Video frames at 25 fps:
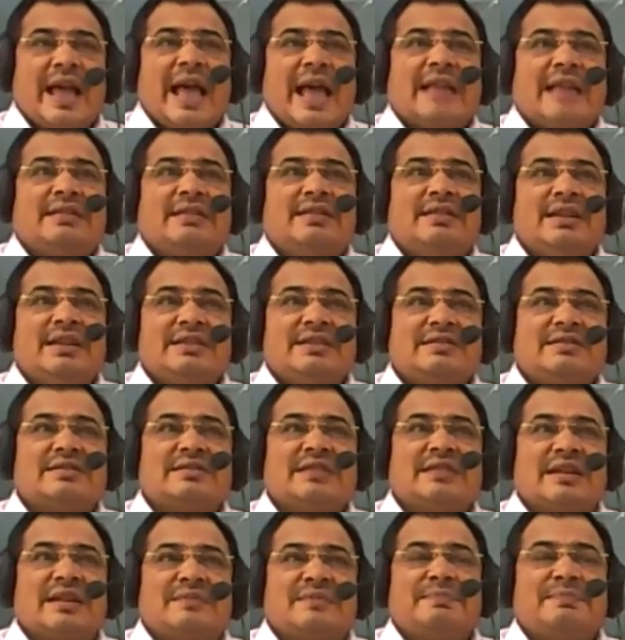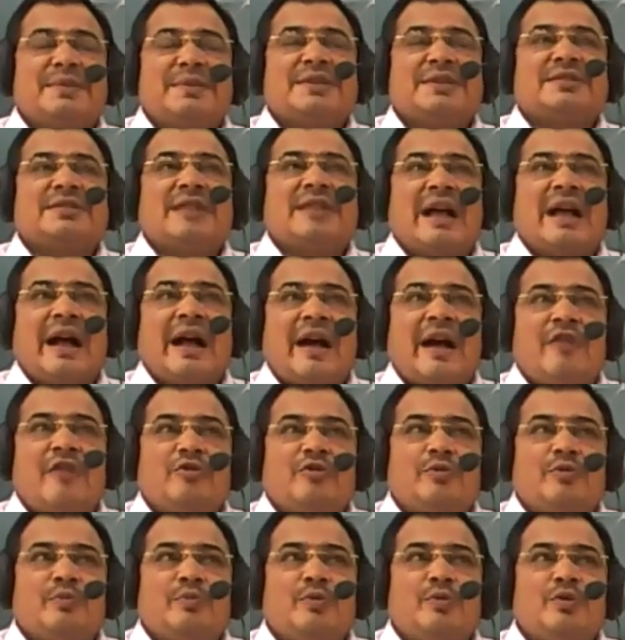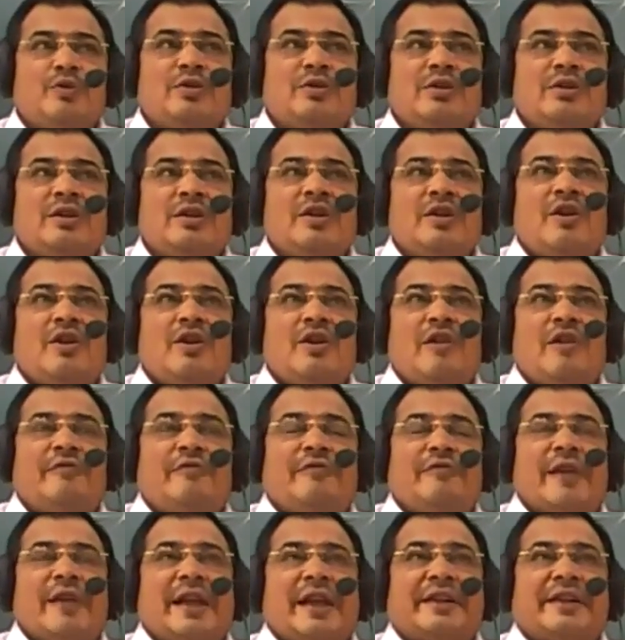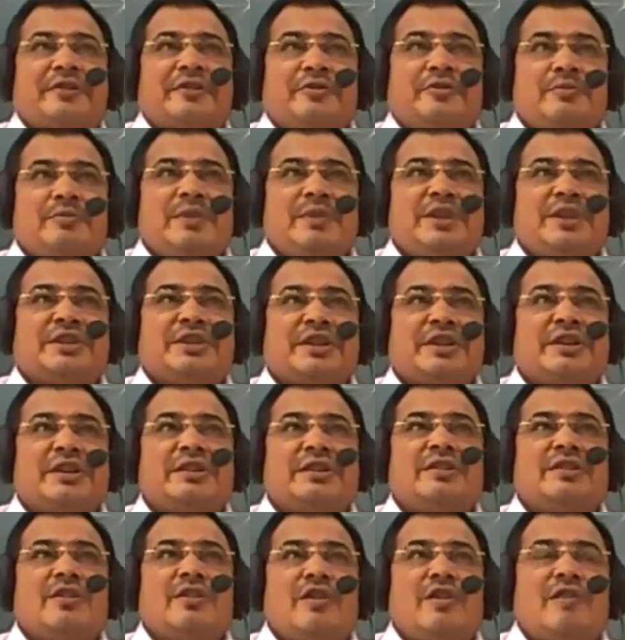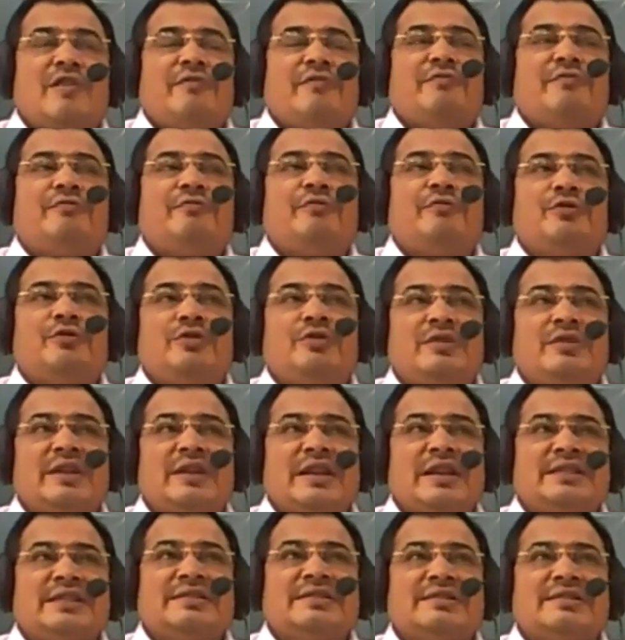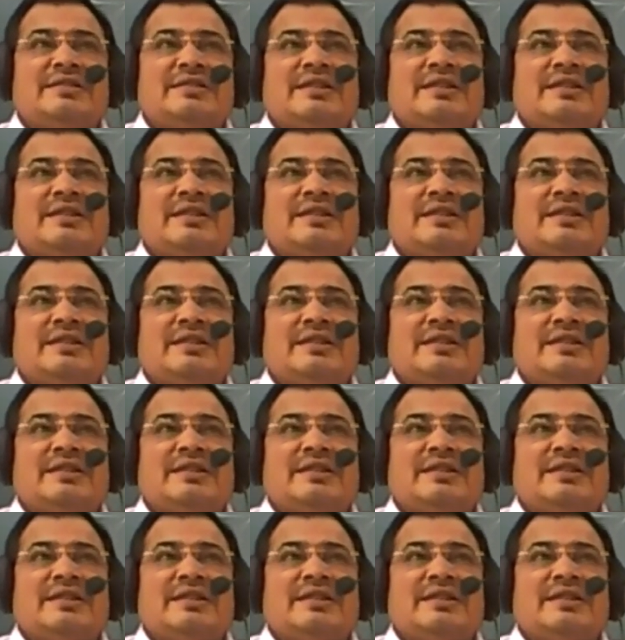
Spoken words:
and this surplus output of accumulation of footprints